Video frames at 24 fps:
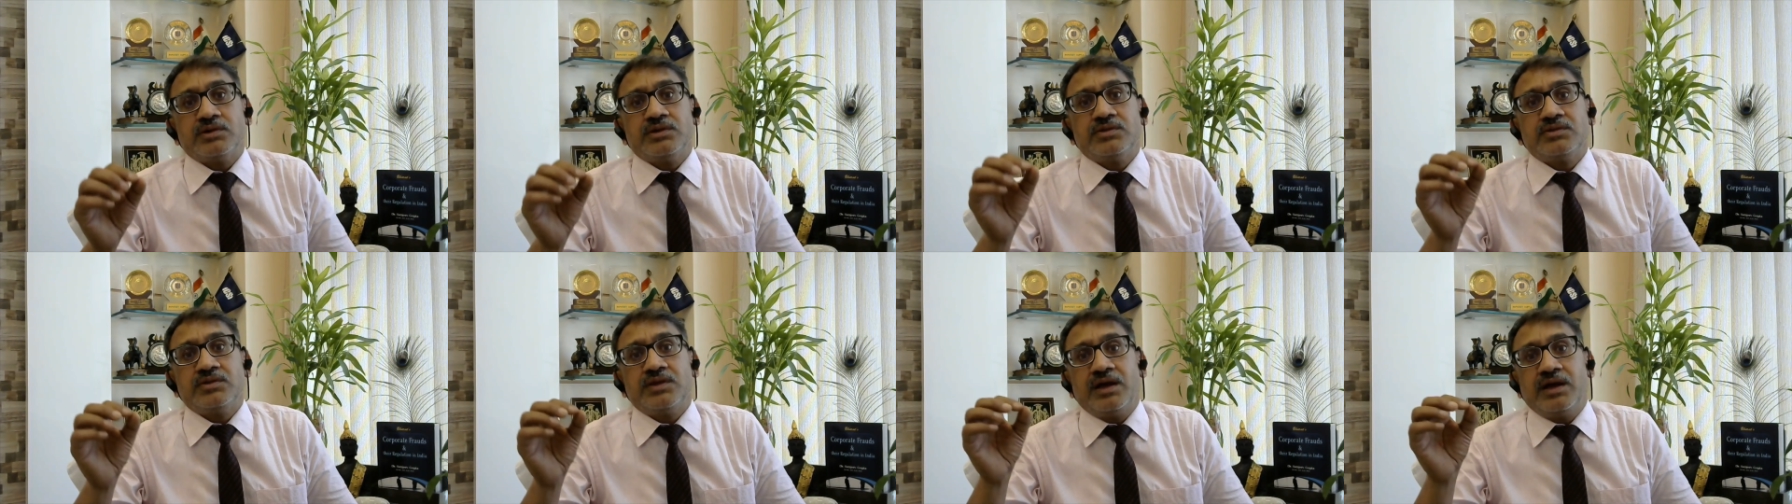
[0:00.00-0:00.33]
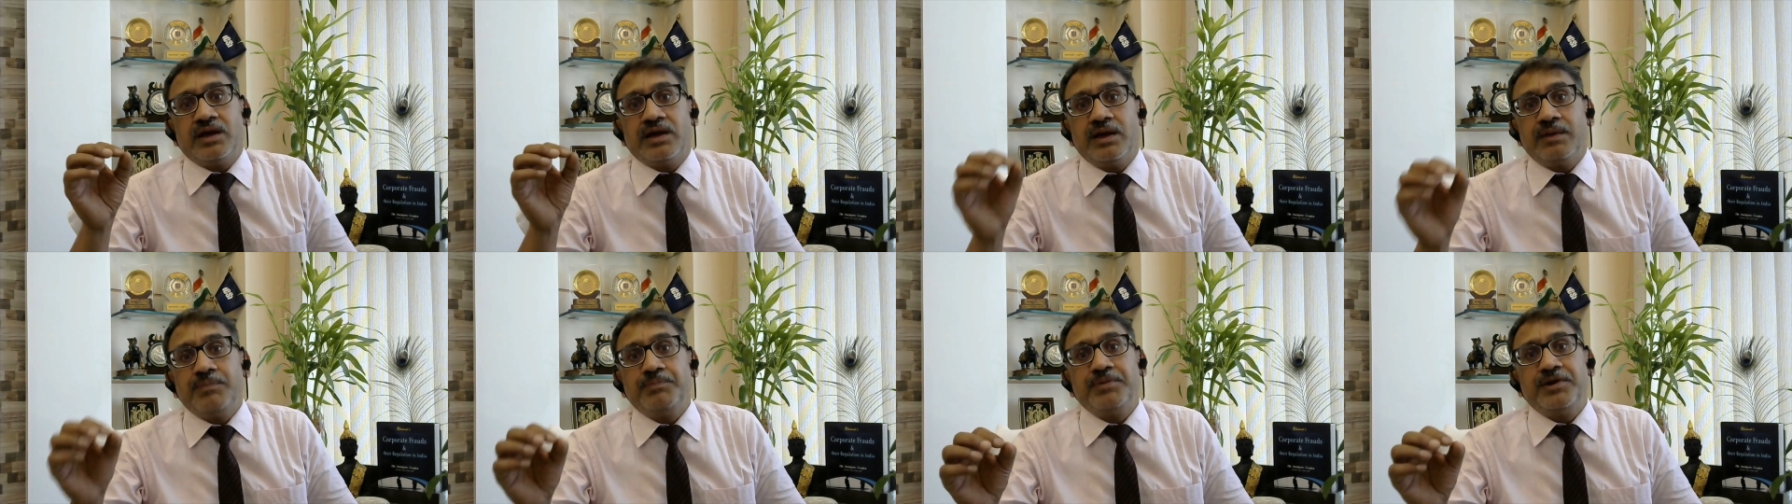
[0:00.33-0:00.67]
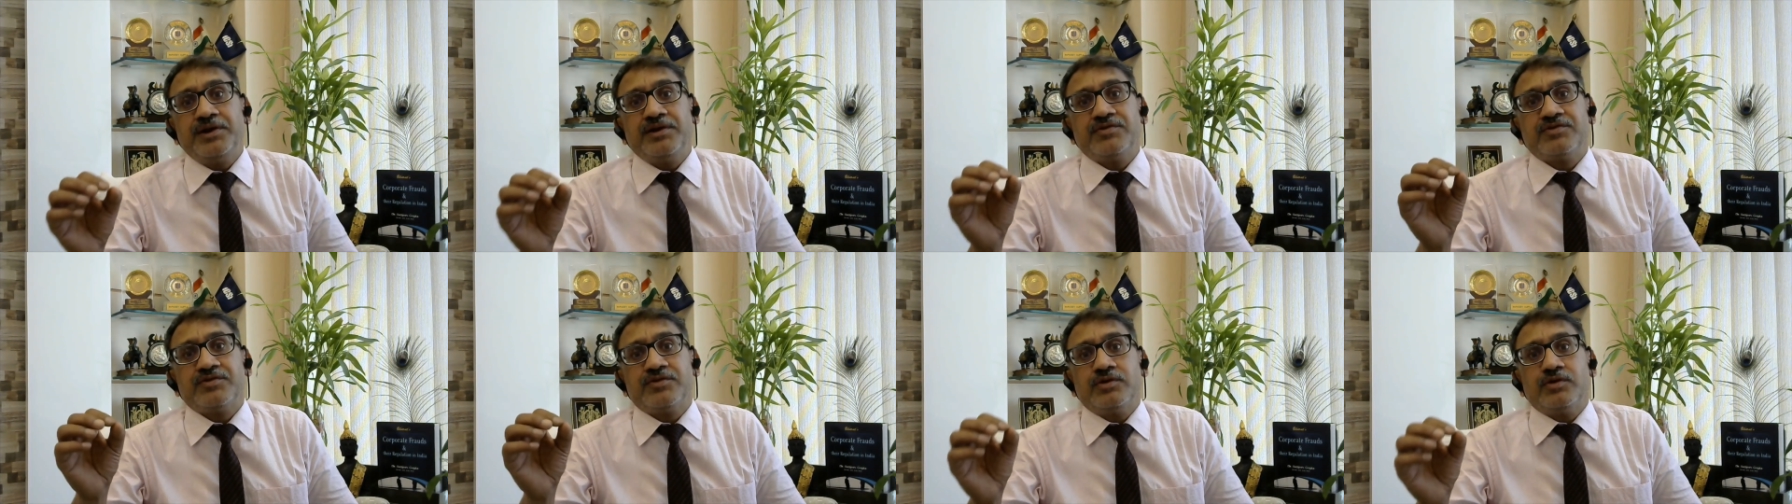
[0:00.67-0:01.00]
the
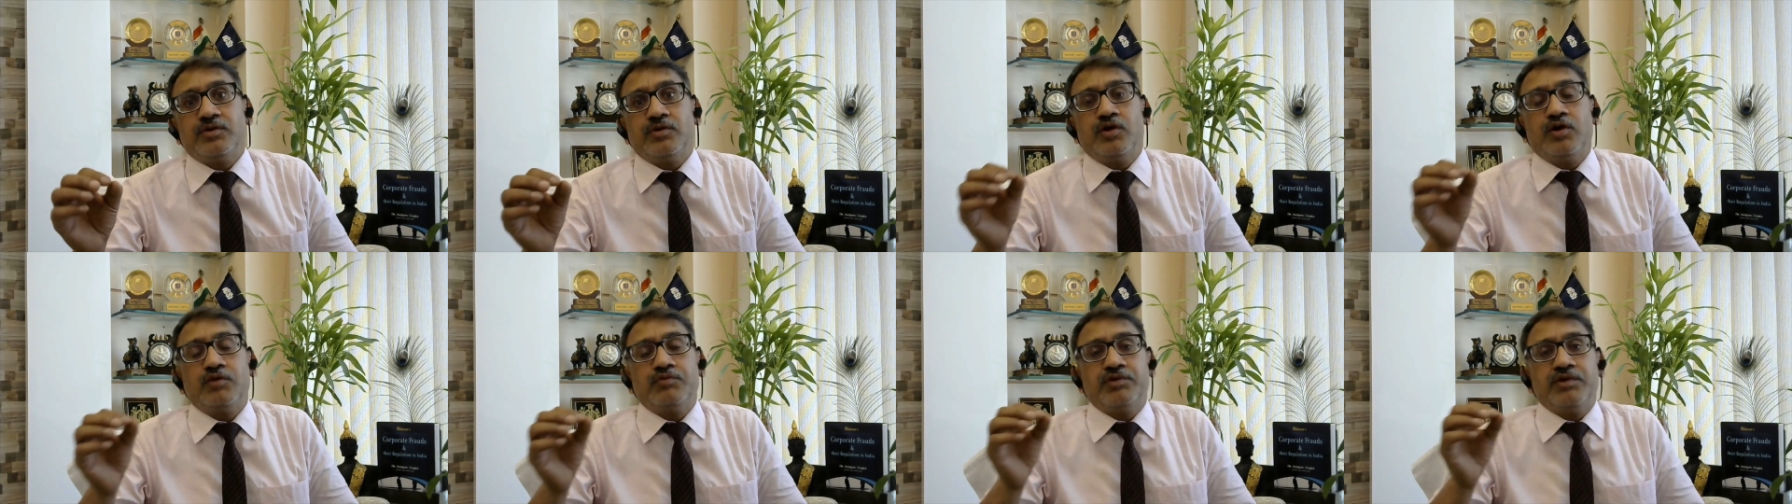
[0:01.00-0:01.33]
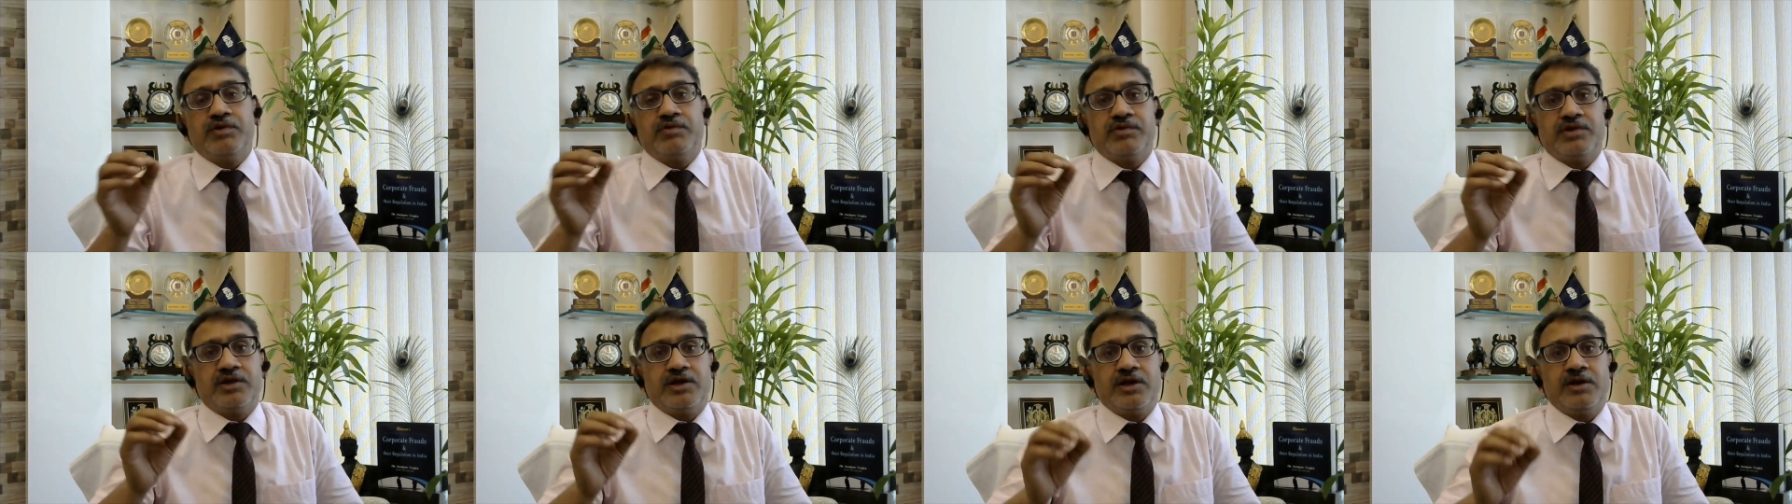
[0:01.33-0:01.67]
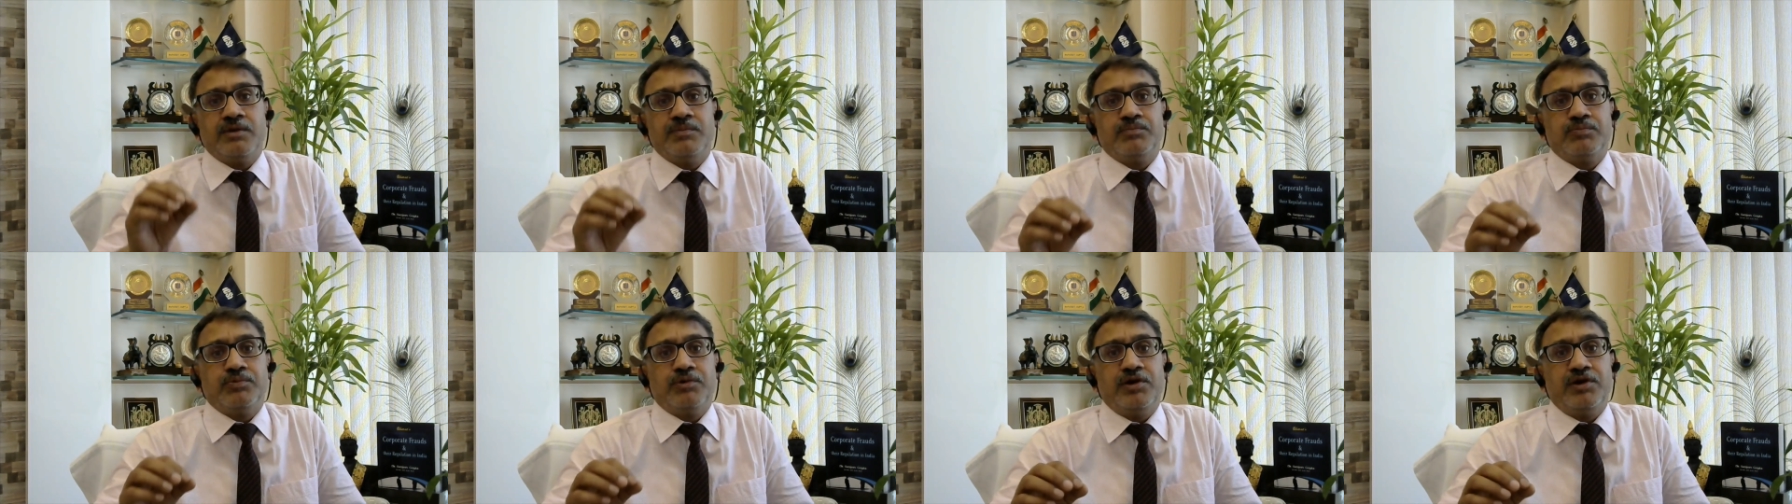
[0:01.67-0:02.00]
habits of our
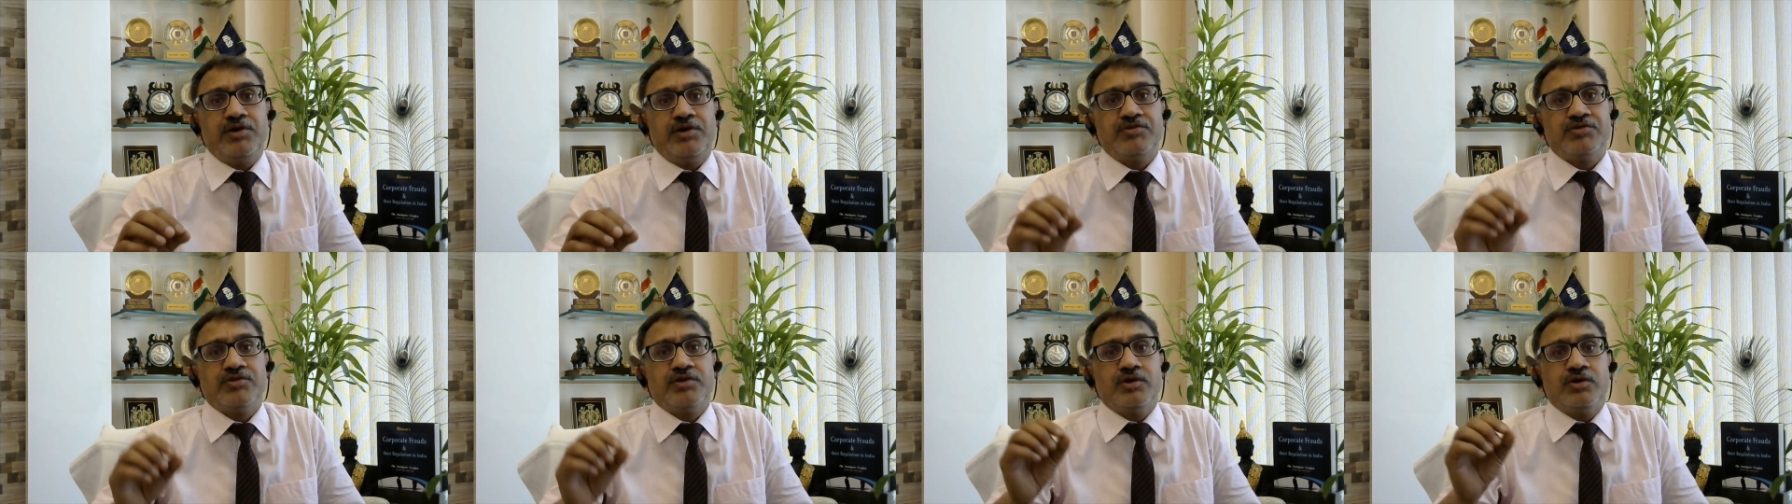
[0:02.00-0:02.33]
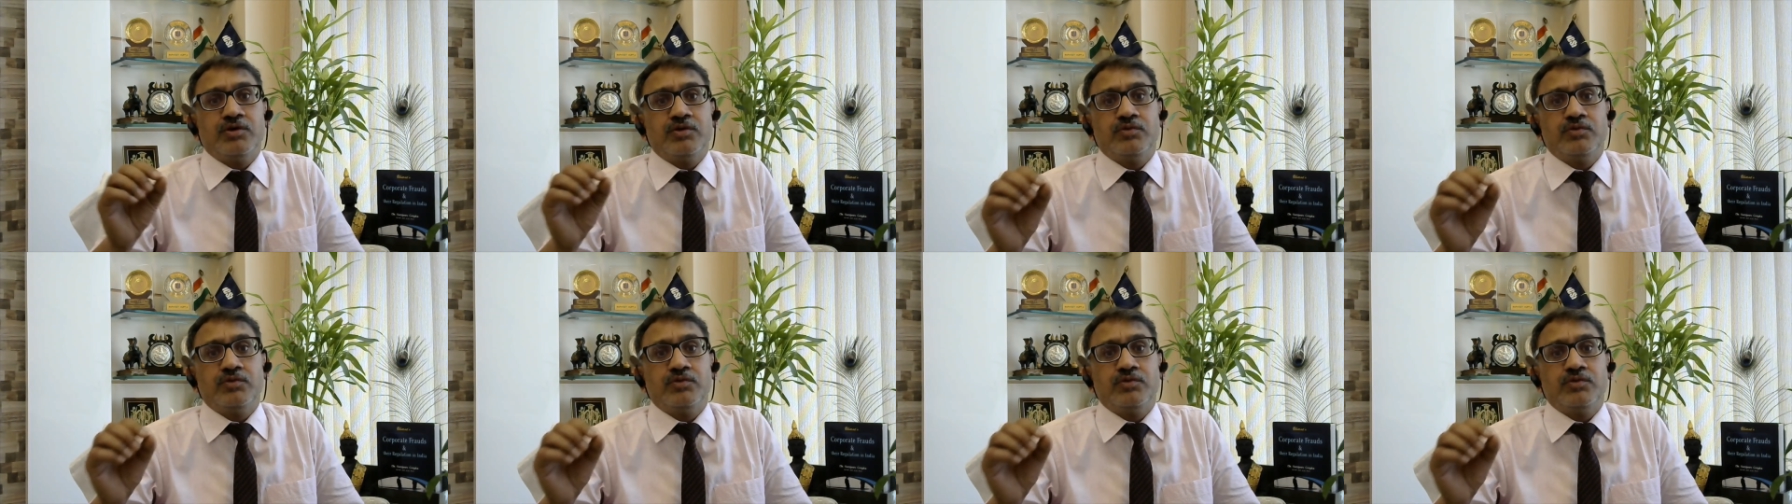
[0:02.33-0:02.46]
employees